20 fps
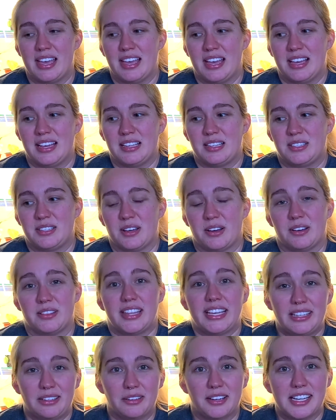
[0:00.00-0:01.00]
So
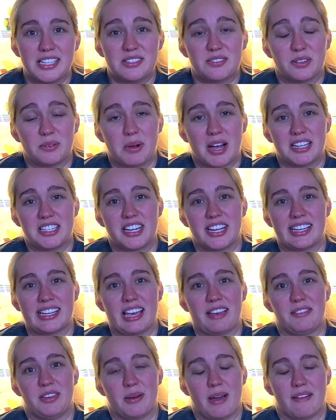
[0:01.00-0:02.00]
thank you guys for watching.
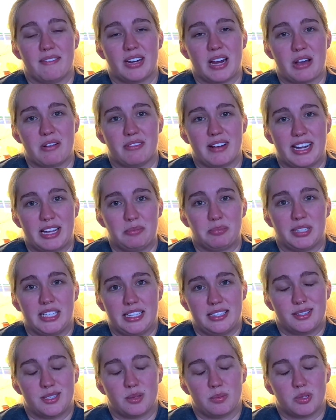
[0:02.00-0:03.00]
If you haven't already,
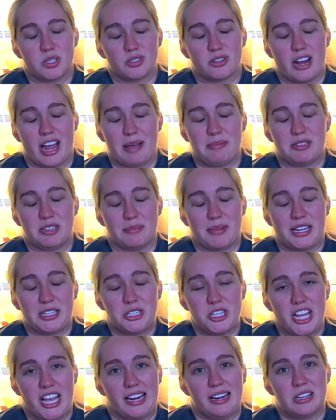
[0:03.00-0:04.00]
please subscribe to my
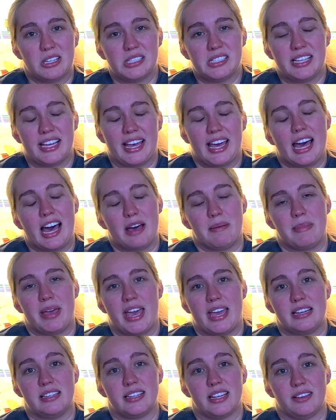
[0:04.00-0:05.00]
channel.
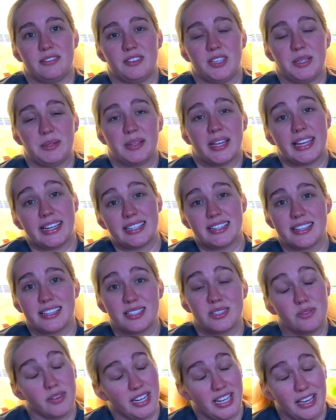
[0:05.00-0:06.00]
And if you liked this
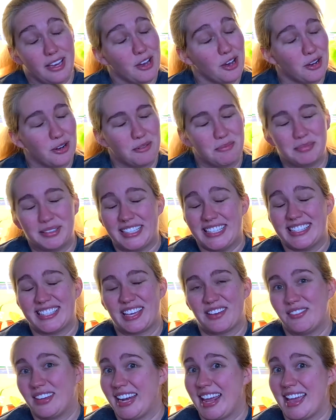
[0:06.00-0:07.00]
video, please
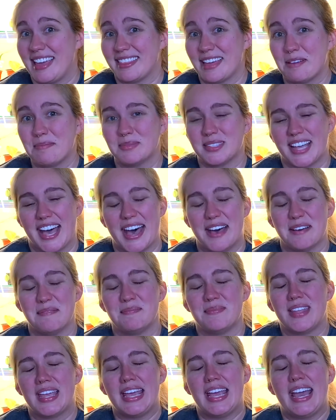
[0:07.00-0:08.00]
give it a thumbs up.
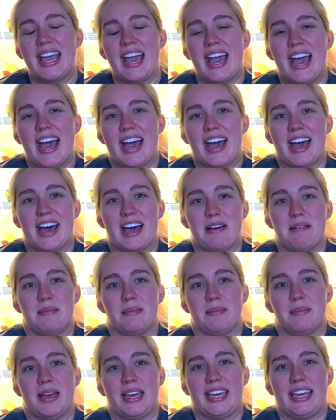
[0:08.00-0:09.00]

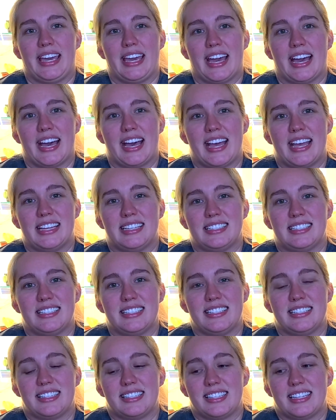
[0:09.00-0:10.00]

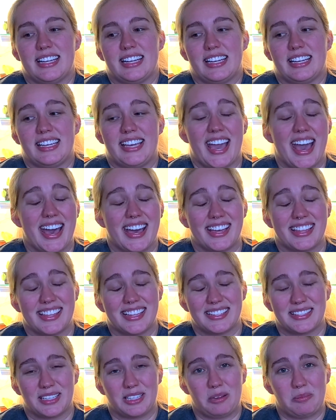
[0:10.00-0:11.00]
And yeah, that's
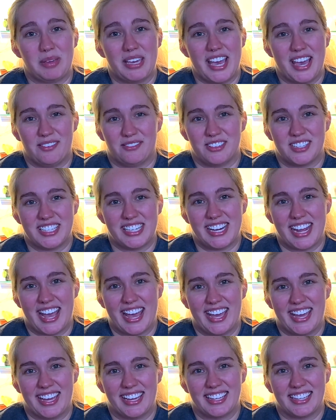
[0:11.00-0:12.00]
gonna be it for
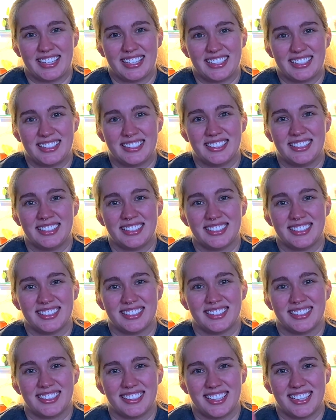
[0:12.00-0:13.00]
today.
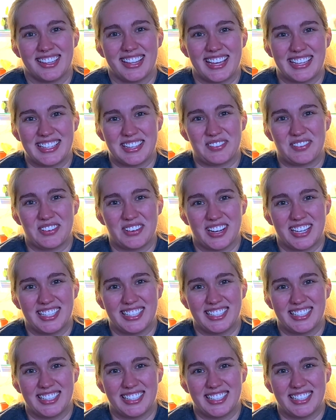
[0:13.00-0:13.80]
Thanks, everyone.